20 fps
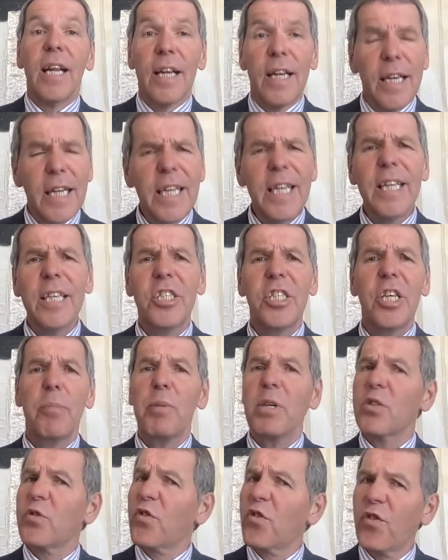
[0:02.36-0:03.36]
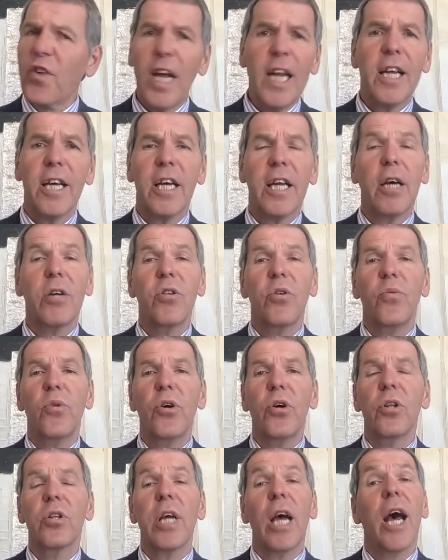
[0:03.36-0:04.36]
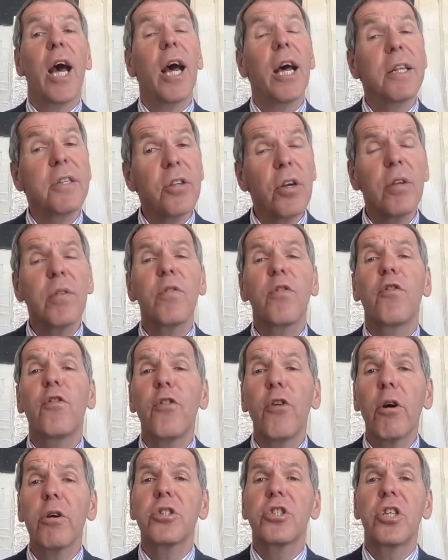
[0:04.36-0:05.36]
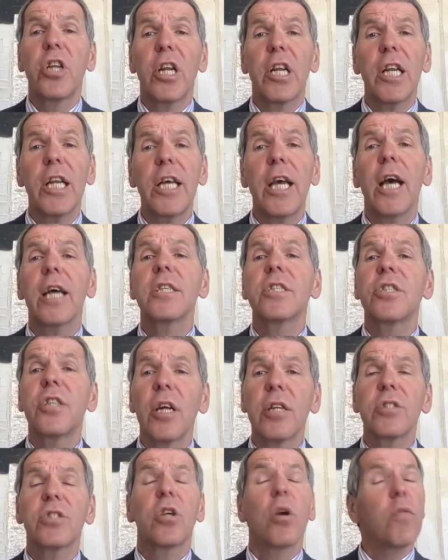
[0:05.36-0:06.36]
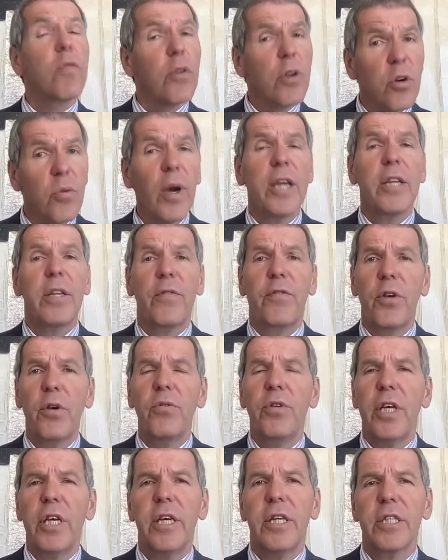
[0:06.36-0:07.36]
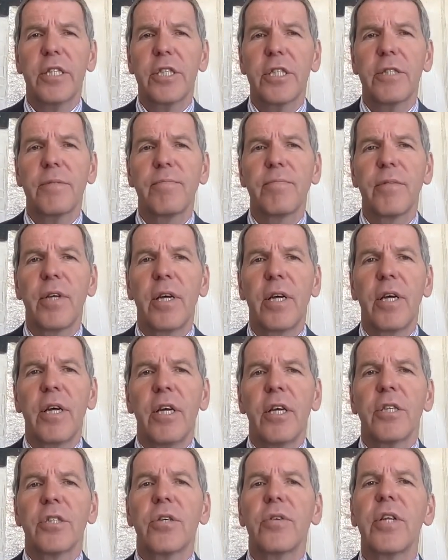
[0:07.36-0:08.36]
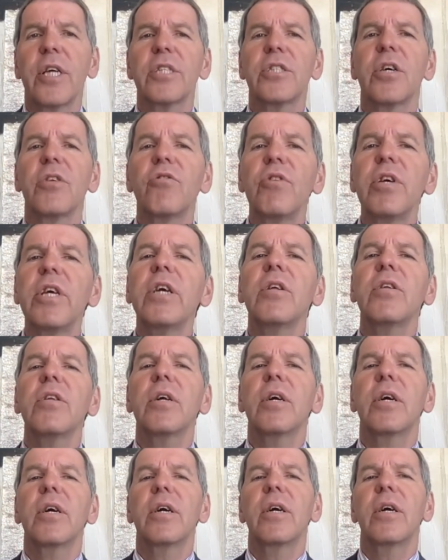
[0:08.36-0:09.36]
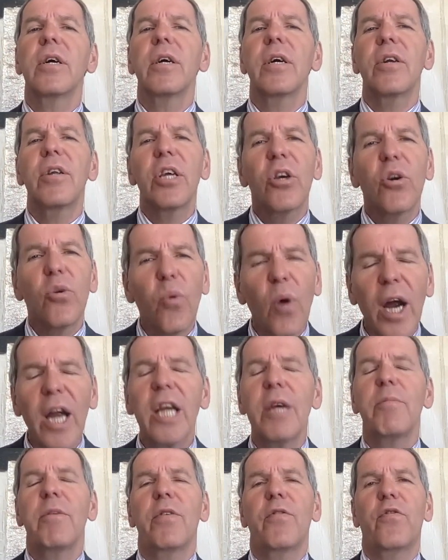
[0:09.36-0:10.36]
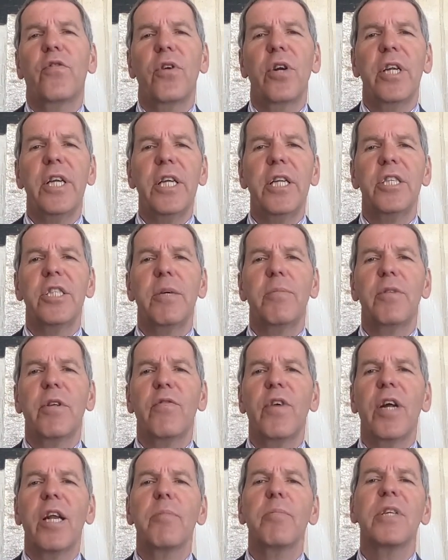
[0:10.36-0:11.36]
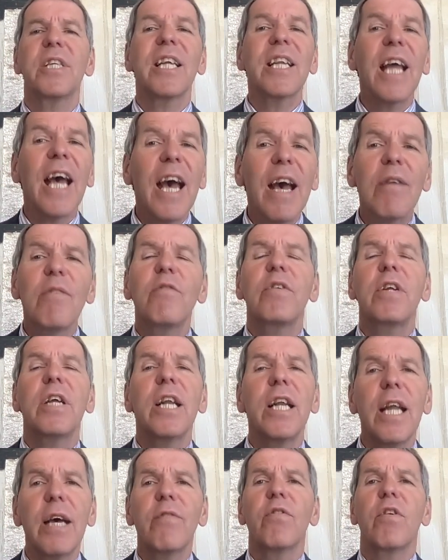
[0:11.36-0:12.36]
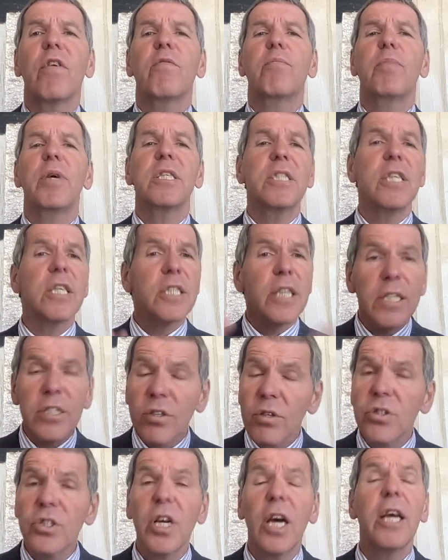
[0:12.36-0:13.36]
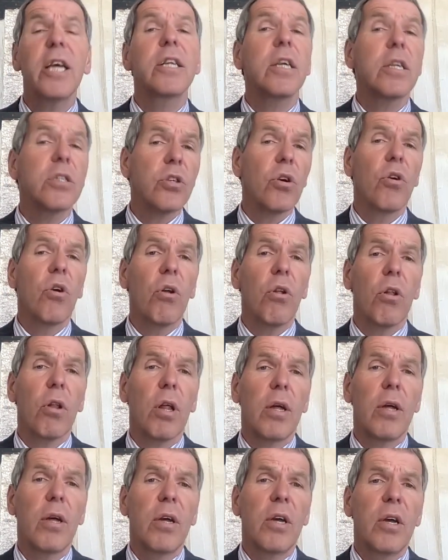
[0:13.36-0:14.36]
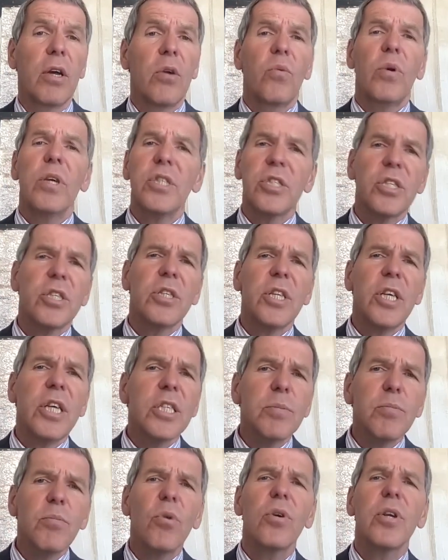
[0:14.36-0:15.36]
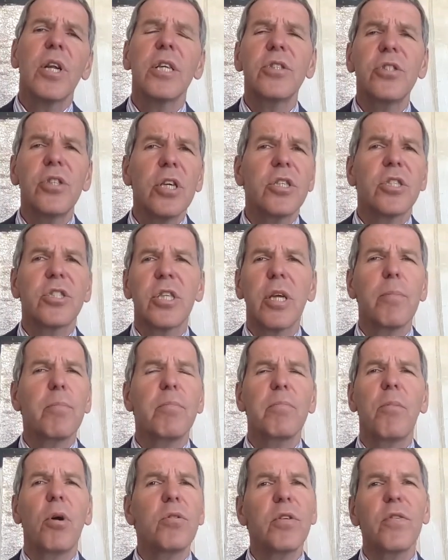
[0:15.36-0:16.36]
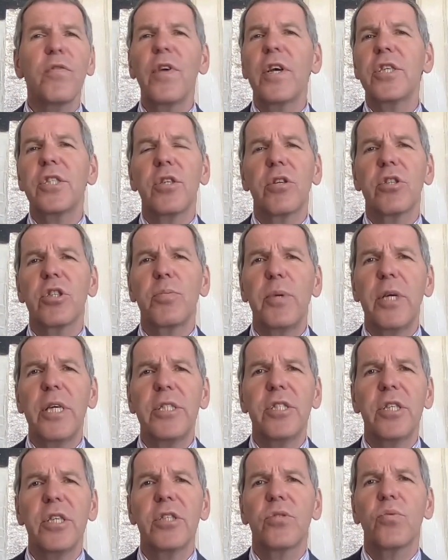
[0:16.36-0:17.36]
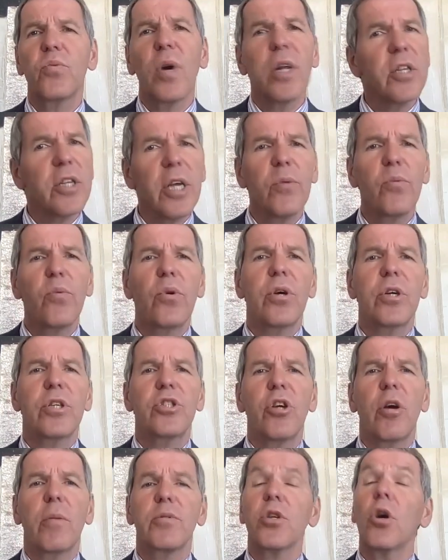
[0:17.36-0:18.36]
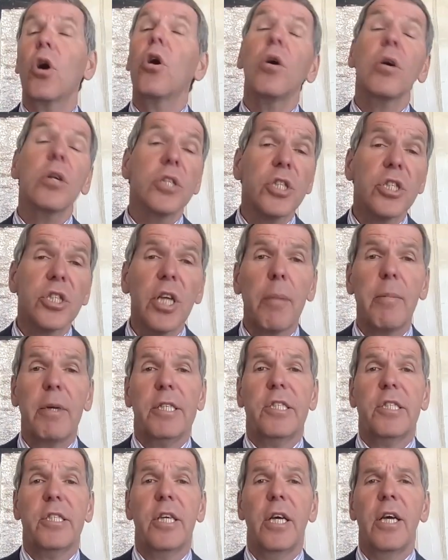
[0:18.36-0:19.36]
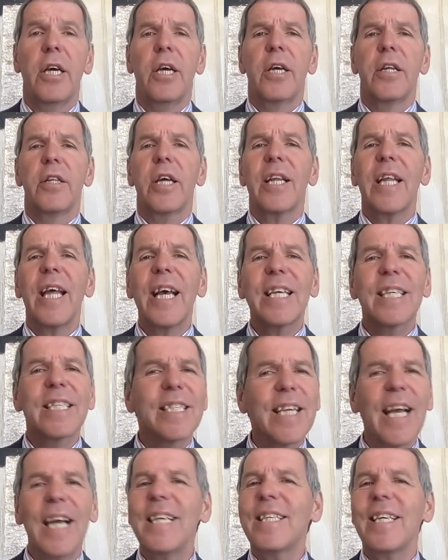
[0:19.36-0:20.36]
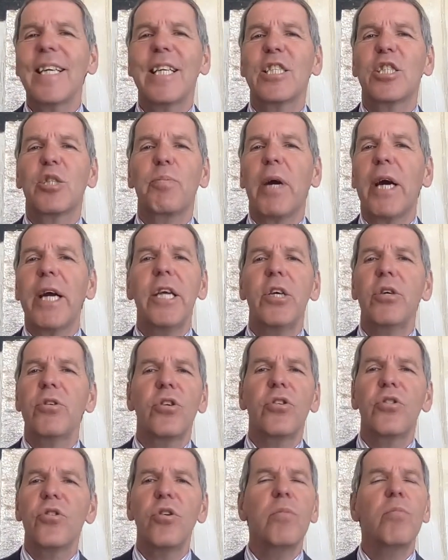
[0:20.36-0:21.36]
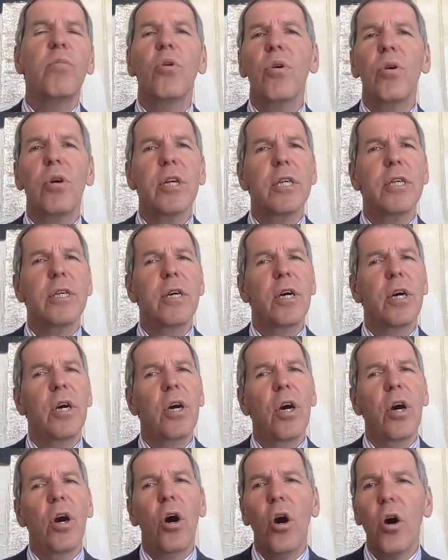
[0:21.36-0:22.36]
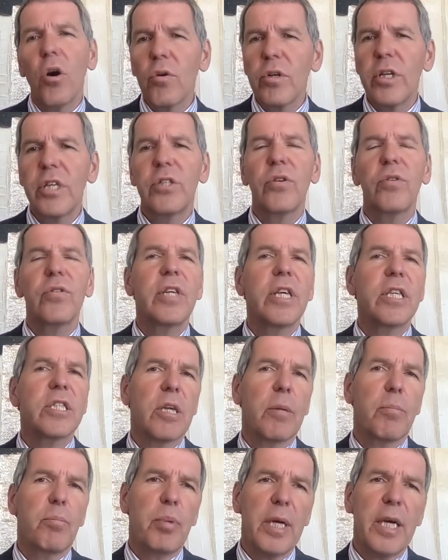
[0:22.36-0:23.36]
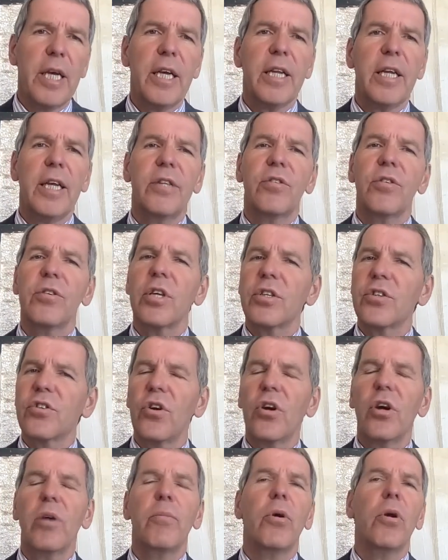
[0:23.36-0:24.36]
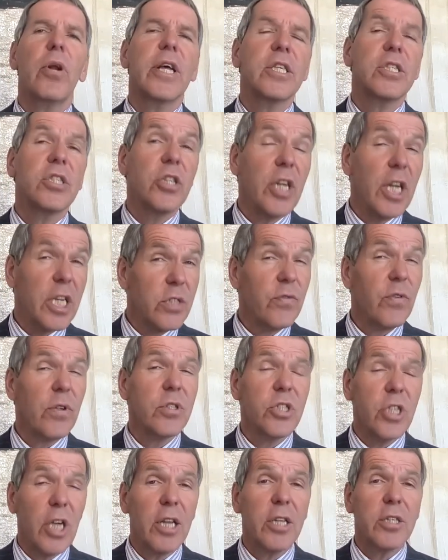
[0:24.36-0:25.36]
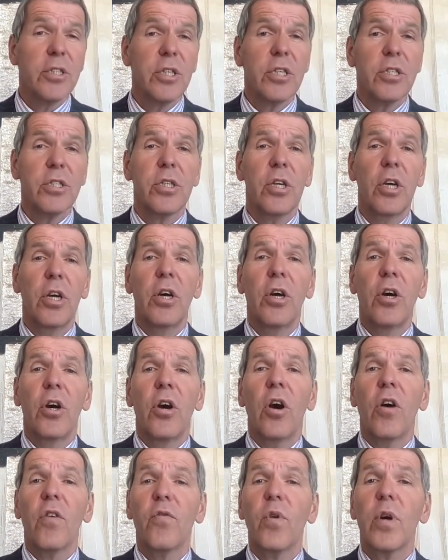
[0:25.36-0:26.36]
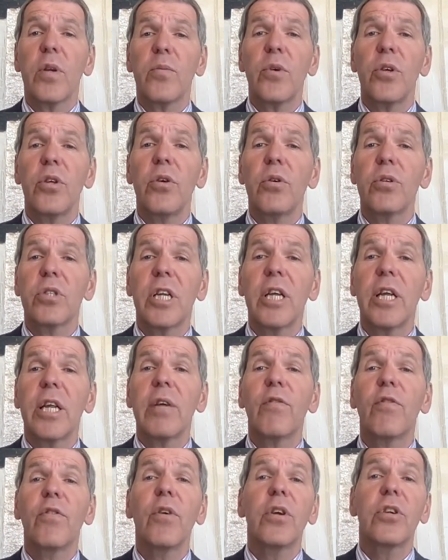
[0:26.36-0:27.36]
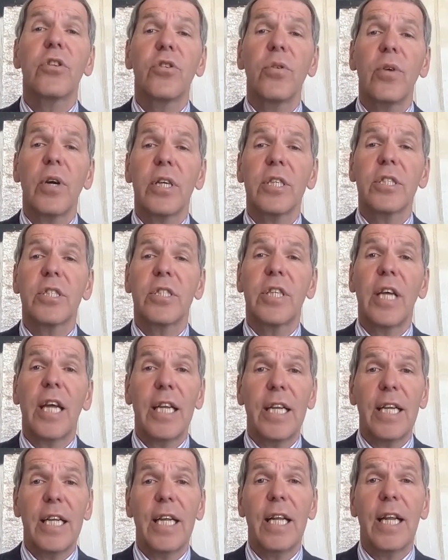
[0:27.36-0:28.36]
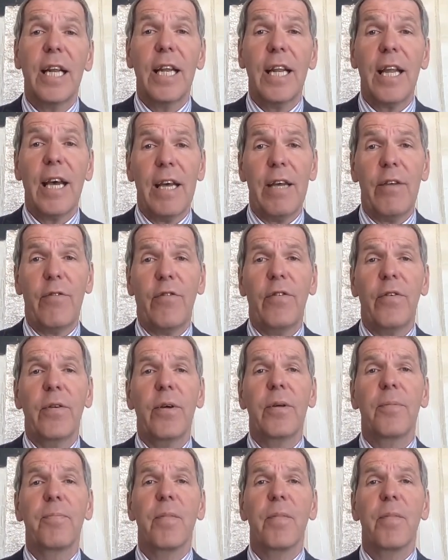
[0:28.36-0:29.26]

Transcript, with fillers: Leadership is failing around the world and unfortunately has done so for quite a few years. So there's a real requirement for leadership development at every level of business and society as a whole, which needs more than just some motivational speeches, one day workshops, or summits that excite and inspire you to do more, only to disappear into the turmoil and stressful challenges of what we usually refer to as daily life.